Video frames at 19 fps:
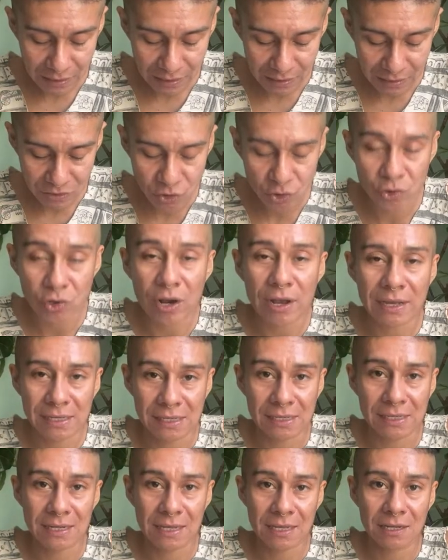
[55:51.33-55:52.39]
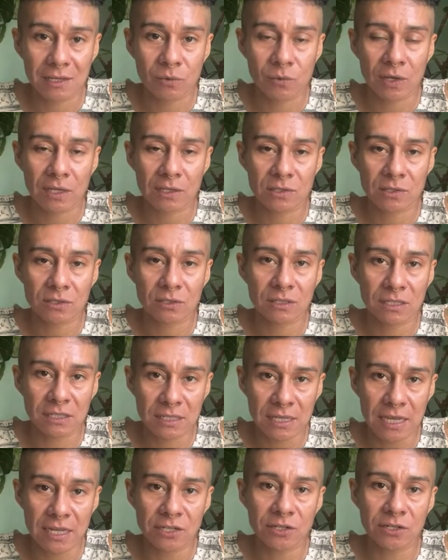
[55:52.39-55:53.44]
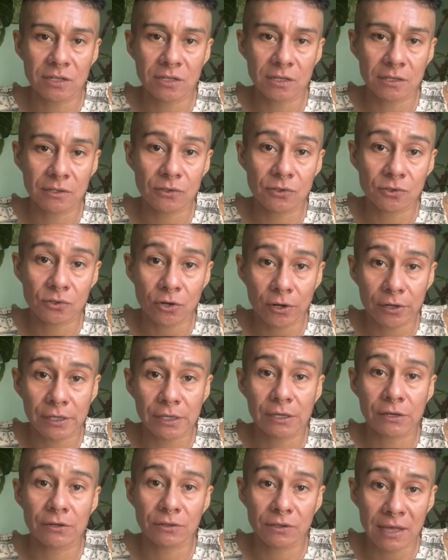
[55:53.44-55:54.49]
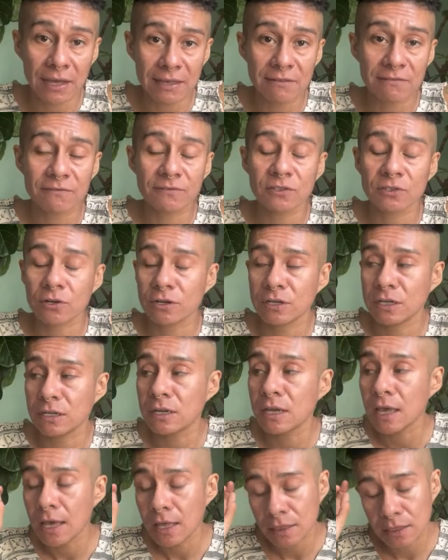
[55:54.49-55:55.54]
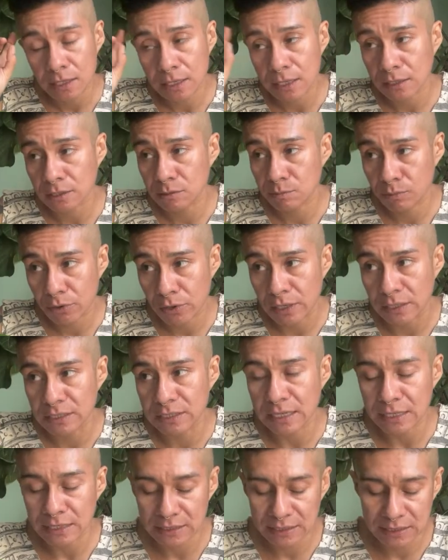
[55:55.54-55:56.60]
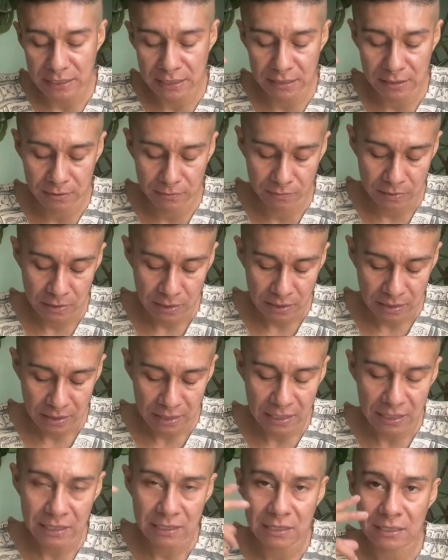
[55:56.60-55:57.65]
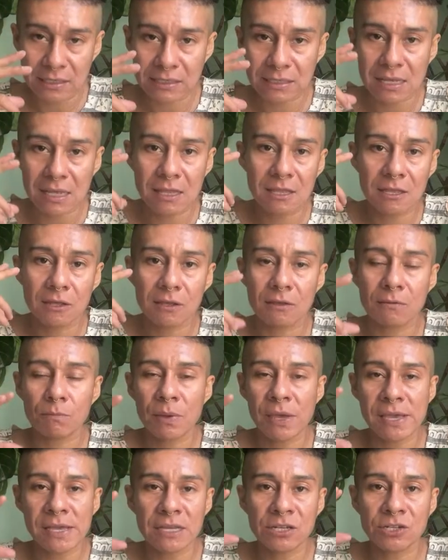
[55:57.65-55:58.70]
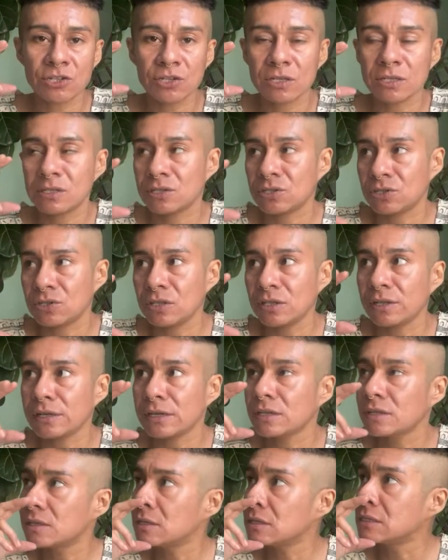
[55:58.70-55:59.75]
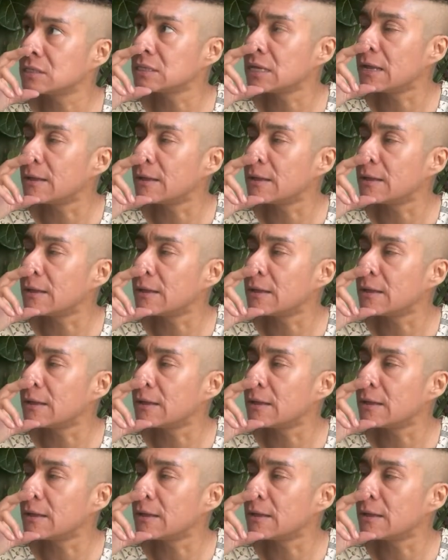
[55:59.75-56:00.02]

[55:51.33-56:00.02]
trying anyway, still engaging in it, starting your life, starting the next process. And the page is like this